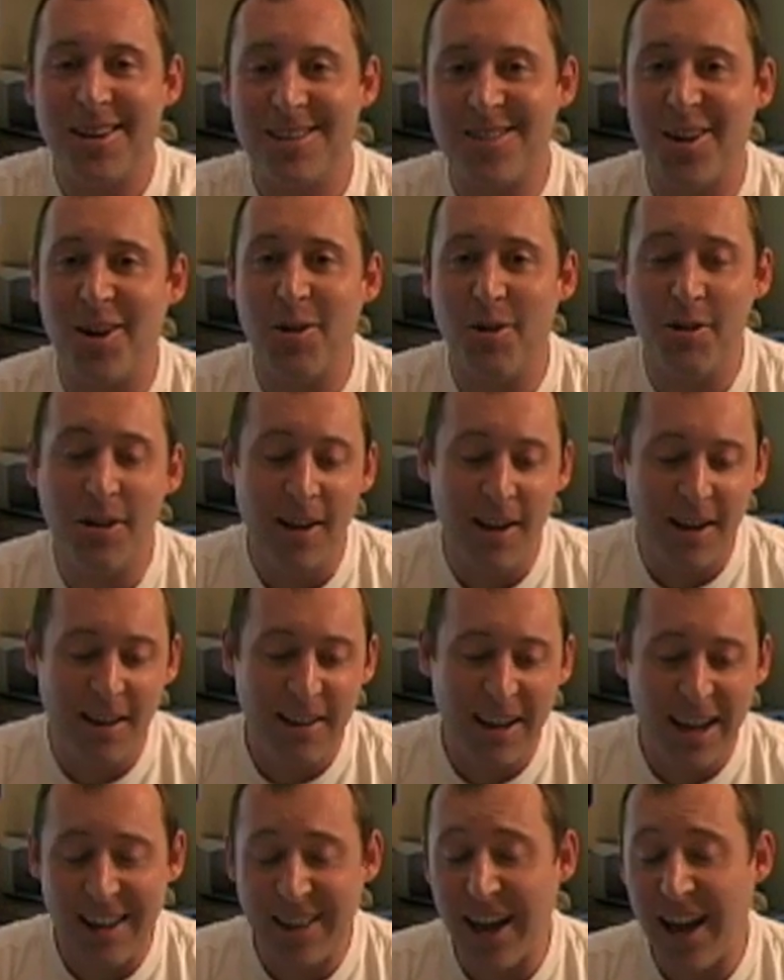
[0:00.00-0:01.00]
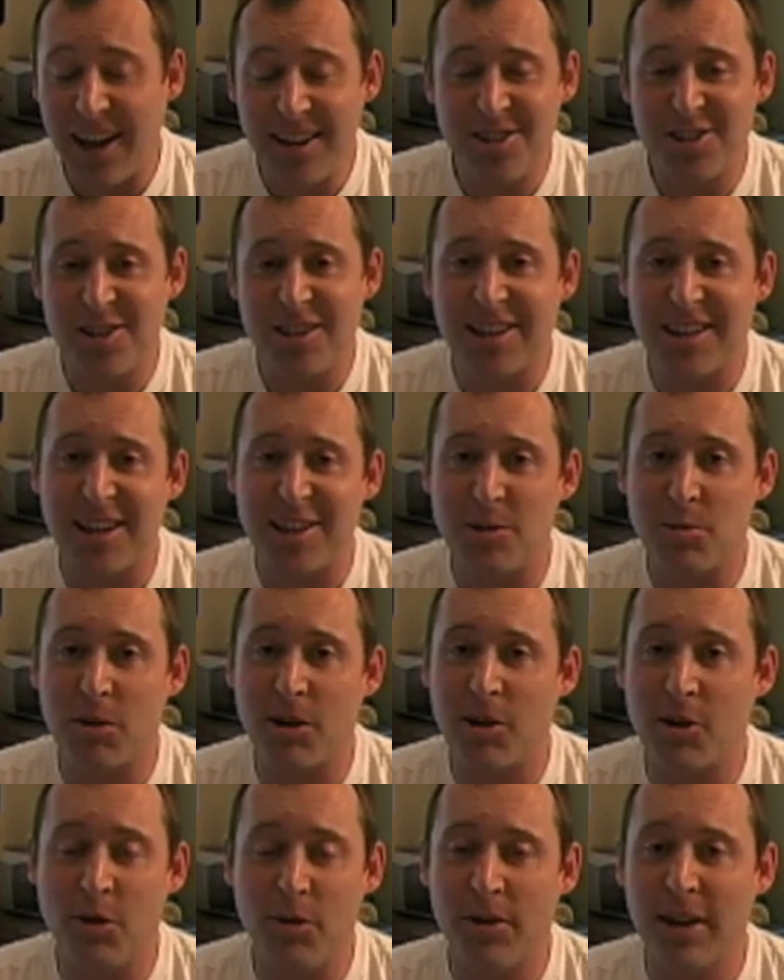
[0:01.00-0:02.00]
So, and I just think that's
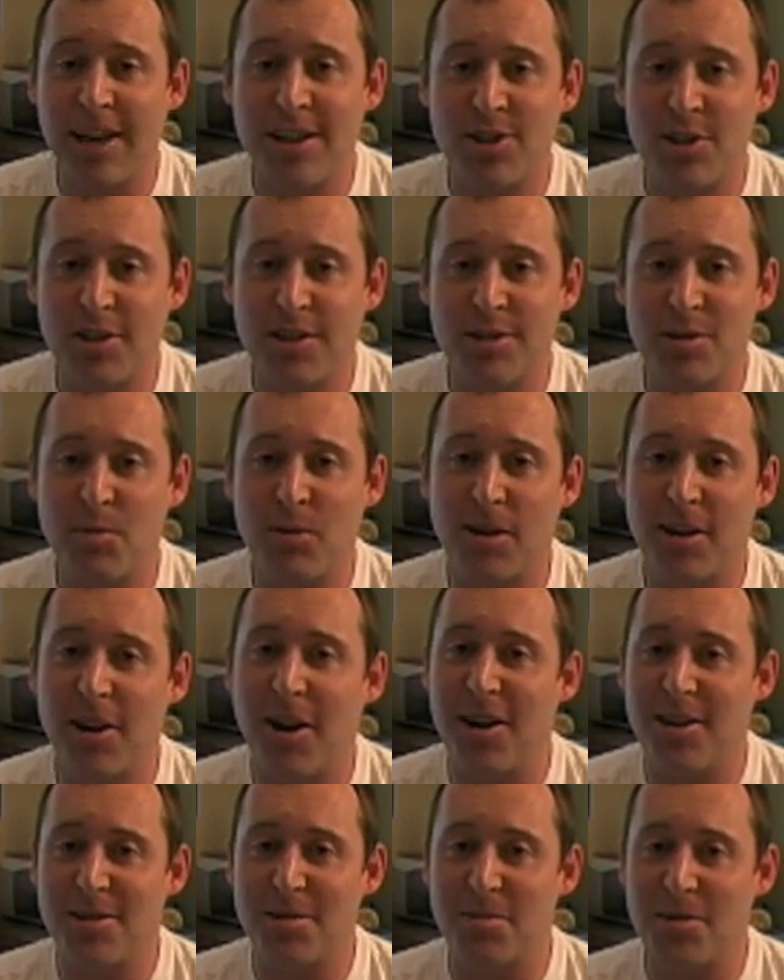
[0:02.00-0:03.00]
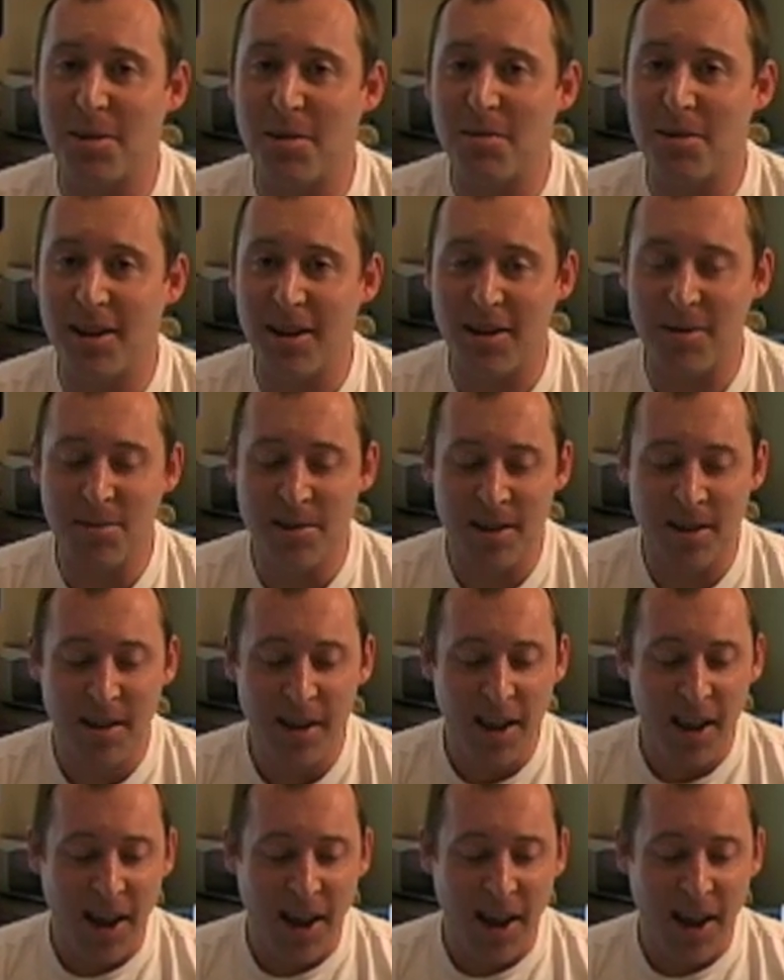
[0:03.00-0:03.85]
pretty cool. Nature is pretty awesome sometimes.